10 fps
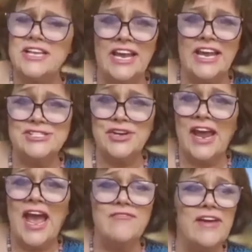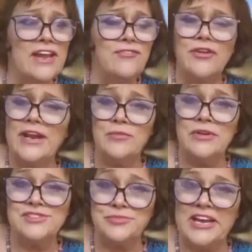he think he's going to have any
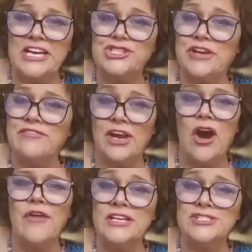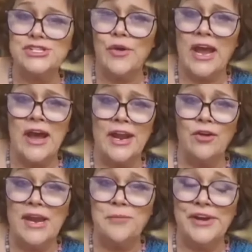freedom of speech, given all that's going on
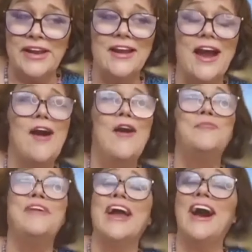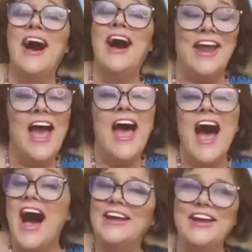in Great Britain? Oh, my God.
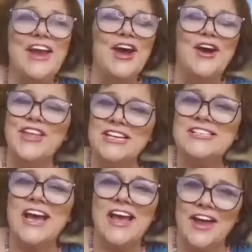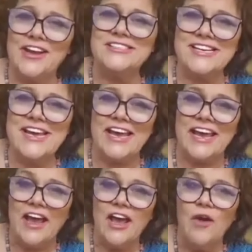This I got to
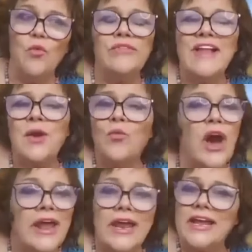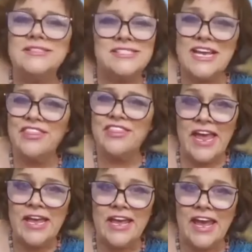see. Like, what is he
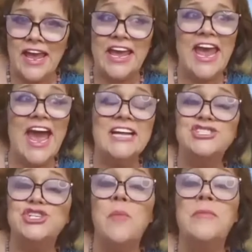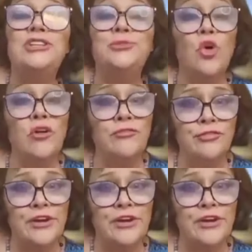thinking? He had so much more